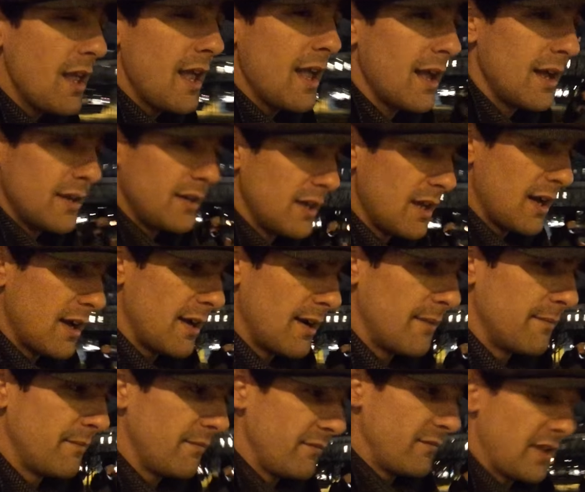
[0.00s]
and
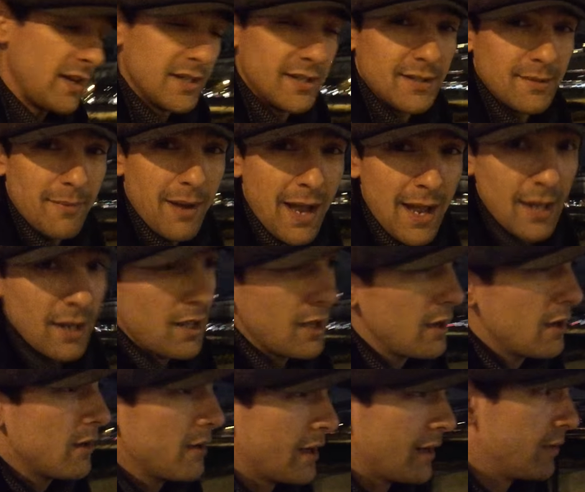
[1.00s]
uh, Venus de
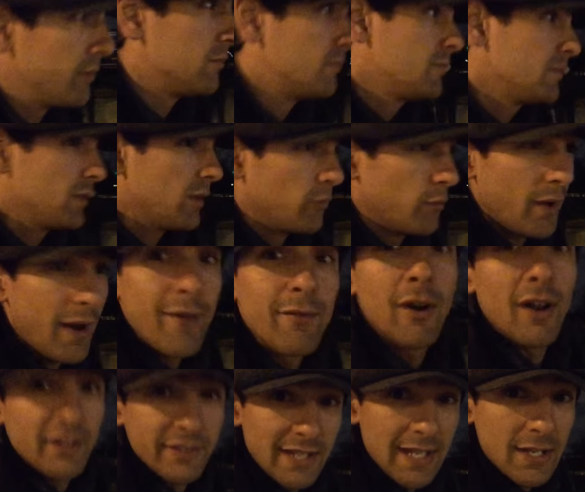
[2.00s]
Milo and
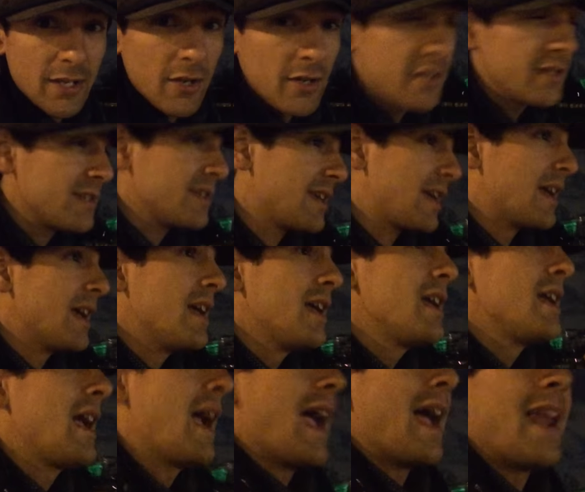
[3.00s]
whatever else I could see.
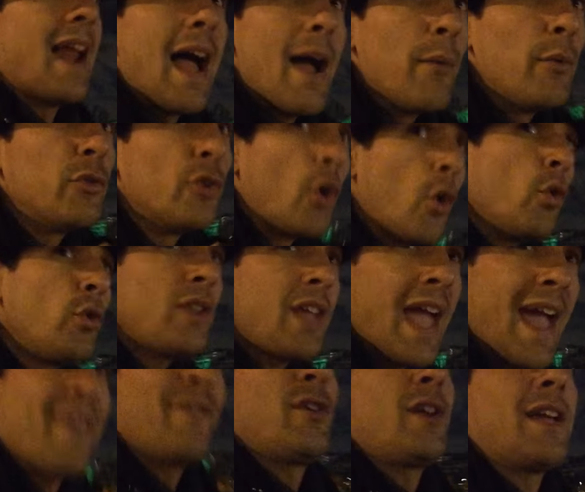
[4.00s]
And I was
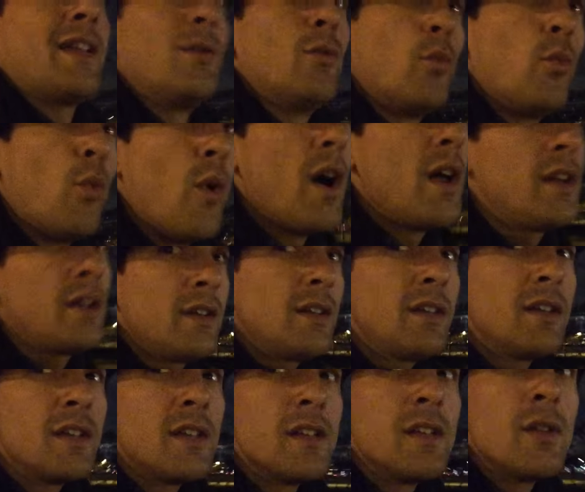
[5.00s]
only ever in one